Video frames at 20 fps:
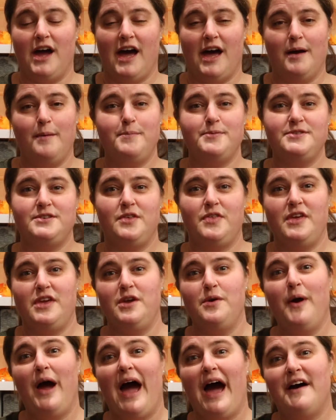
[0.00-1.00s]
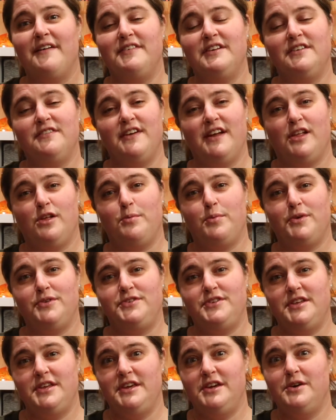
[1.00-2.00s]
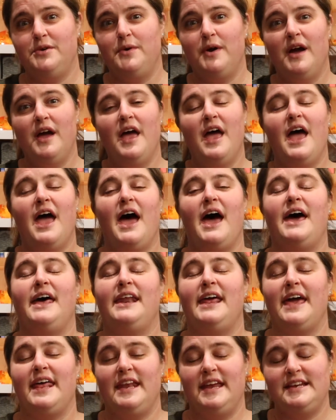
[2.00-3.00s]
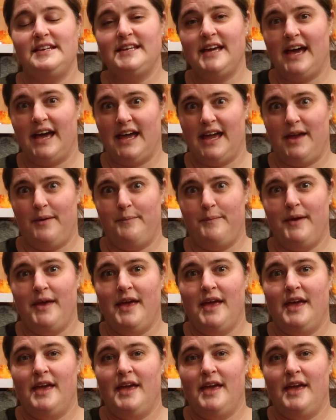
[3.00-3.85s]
up so that you have it available to you at any time,